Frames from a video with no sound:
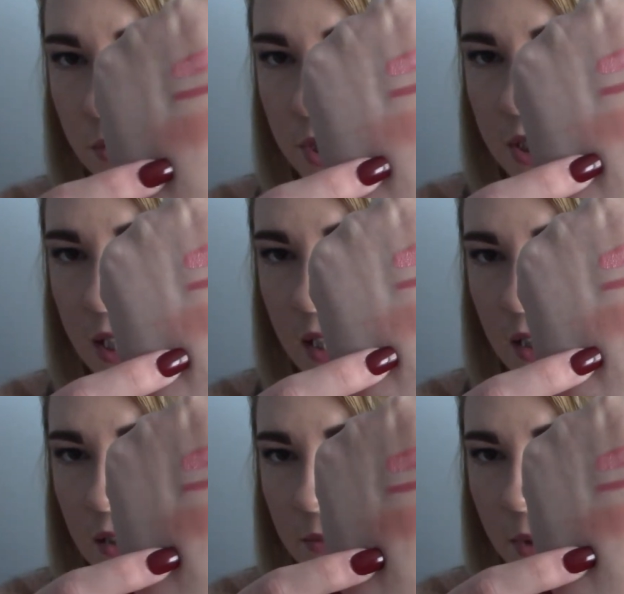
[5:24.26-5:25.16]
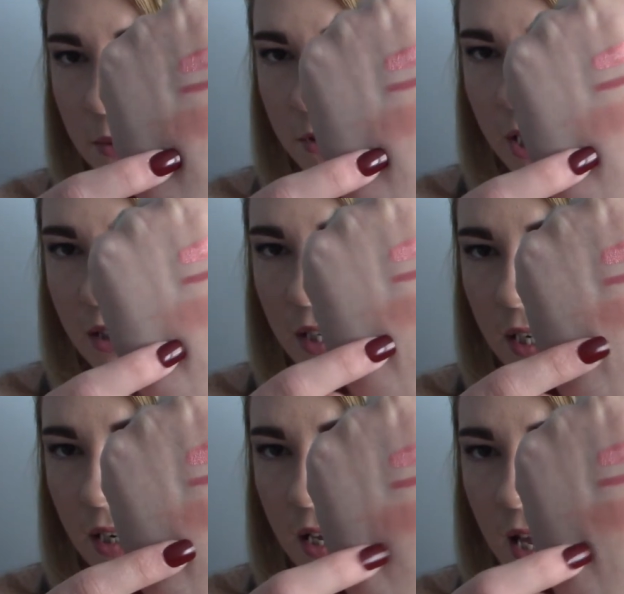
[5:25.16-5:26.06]
see it, maybe right
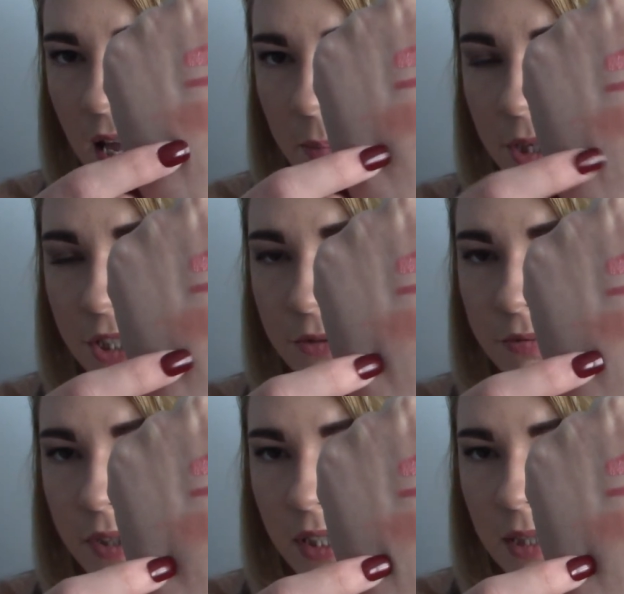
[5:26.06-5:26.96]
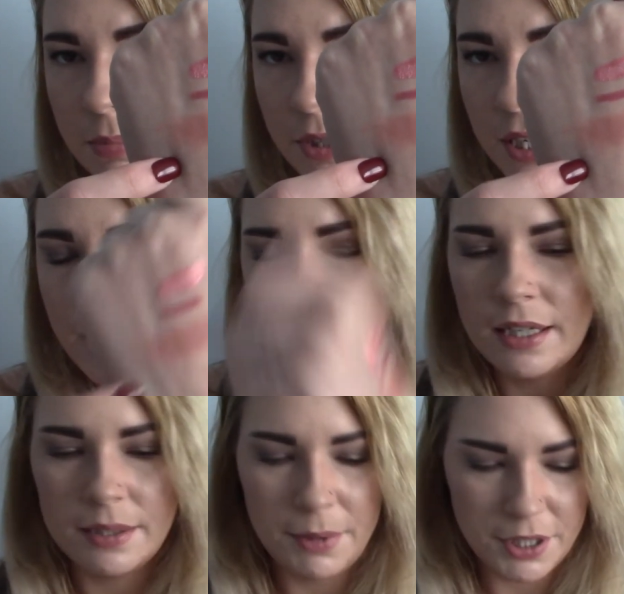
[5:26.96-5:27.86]
there, but it's really pretty,
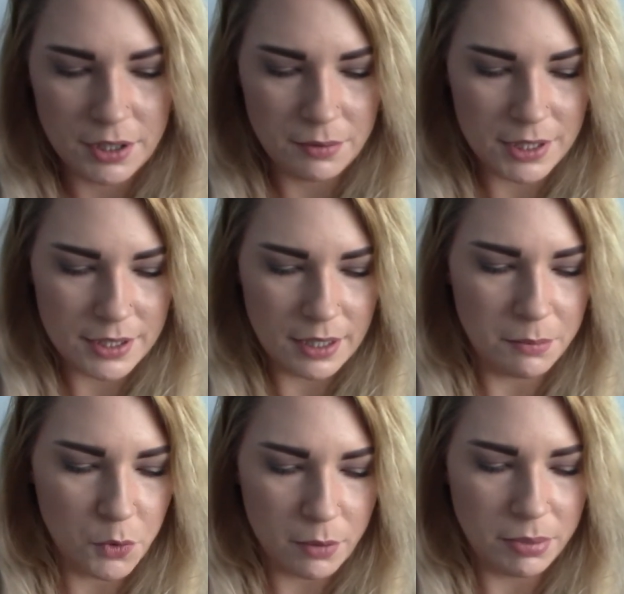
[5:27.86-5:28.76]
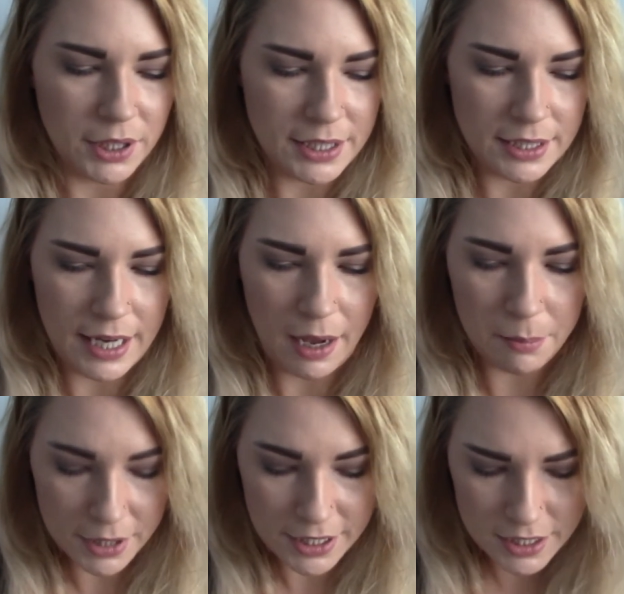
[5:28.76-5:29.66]
and especially when it's like more blended
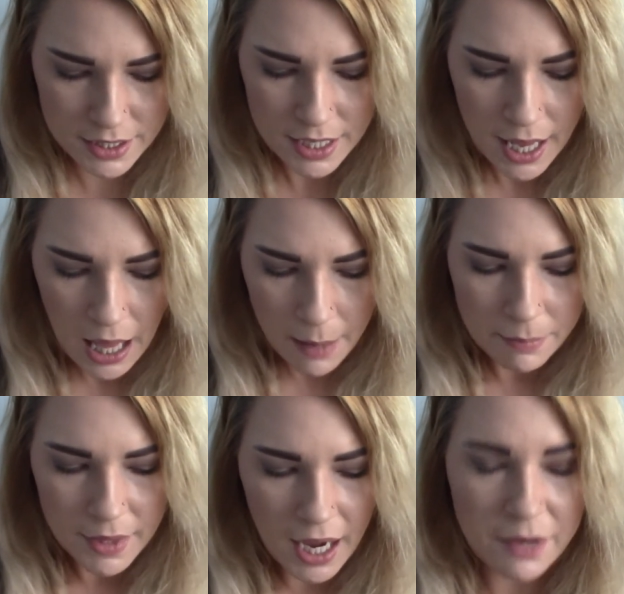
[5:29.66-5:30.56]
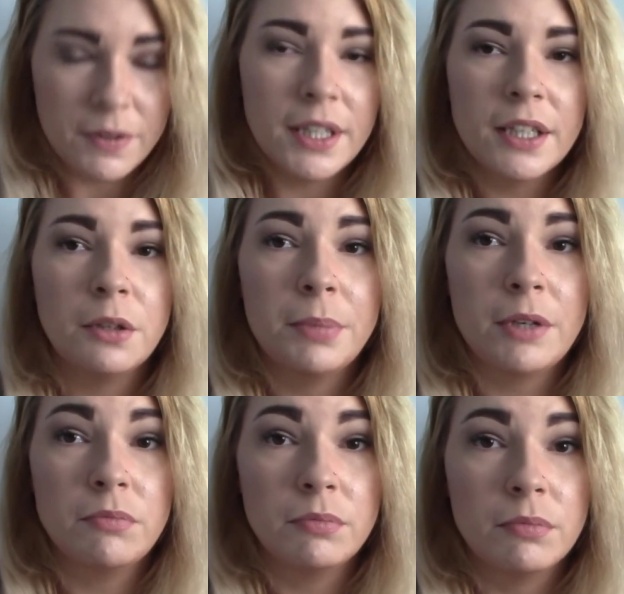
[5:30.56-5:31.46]
out. But it is, I feel like it'll
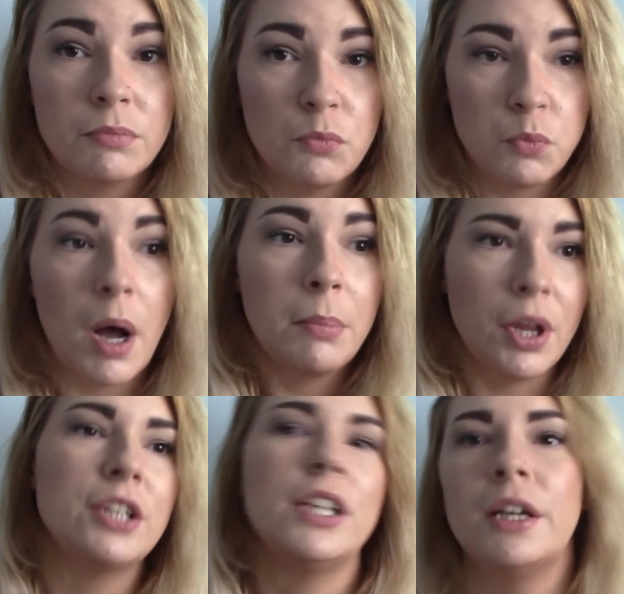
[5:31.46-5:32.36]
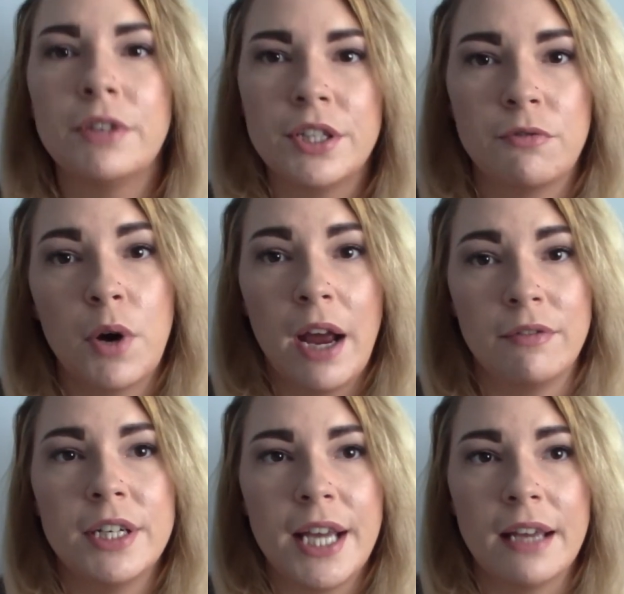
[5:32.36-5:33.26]
be a blush that I reach for
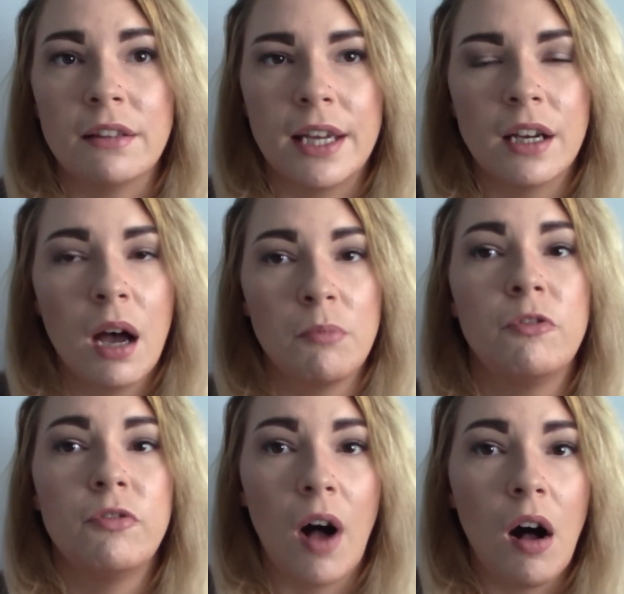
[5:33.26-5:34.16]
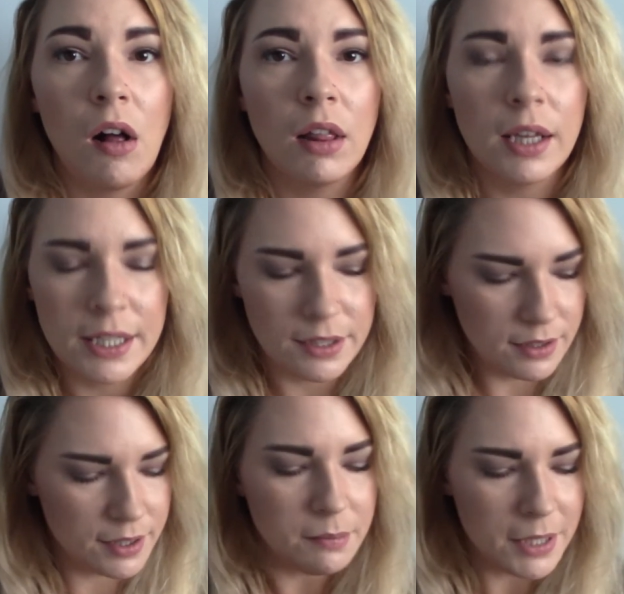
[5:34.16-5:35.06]
every day, like come fall.
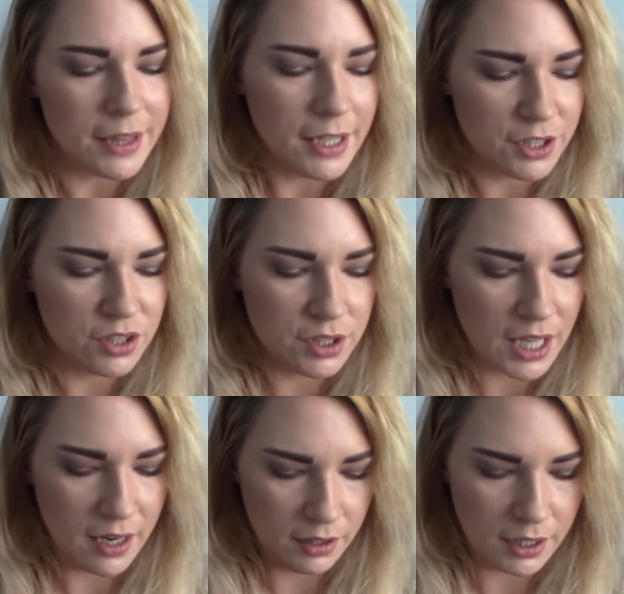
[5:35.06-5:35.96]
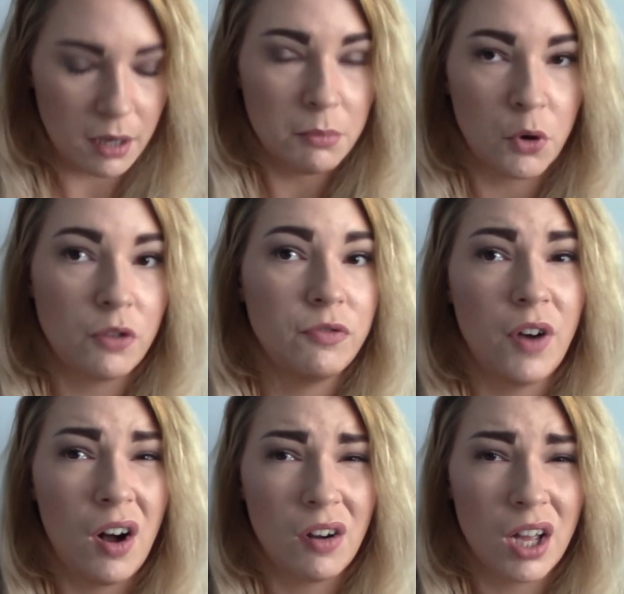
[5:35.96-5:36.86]
To me, that's just kind of like a more
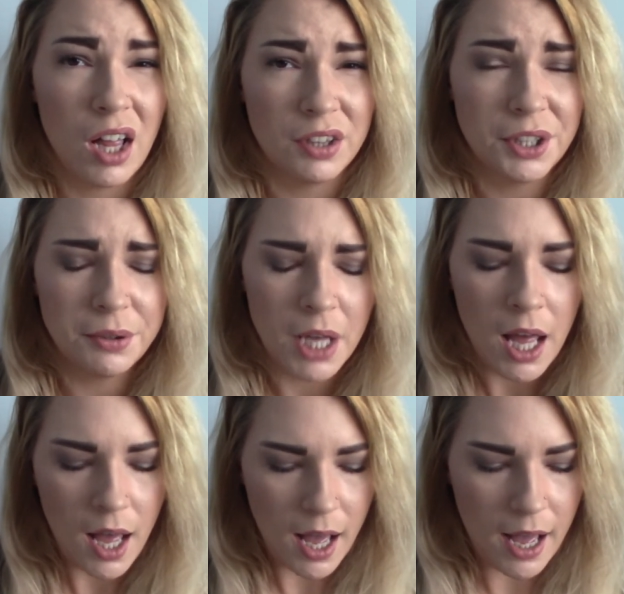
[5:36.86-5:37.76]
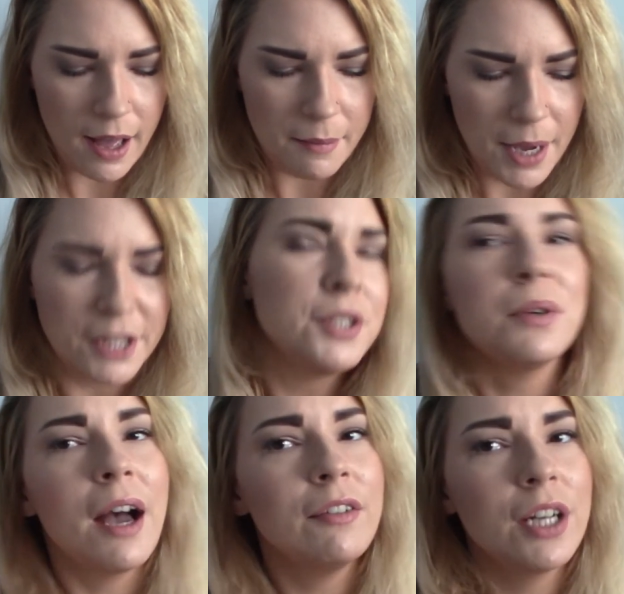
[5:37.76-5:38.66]
fall color. I do
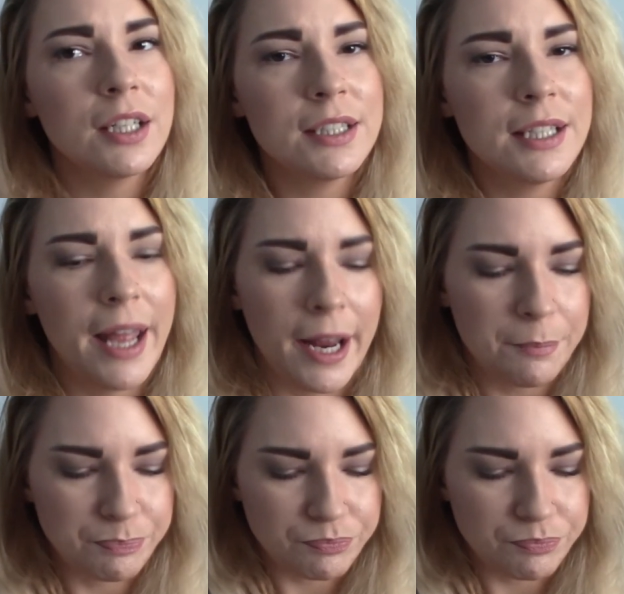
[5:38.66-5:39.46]
have it on today.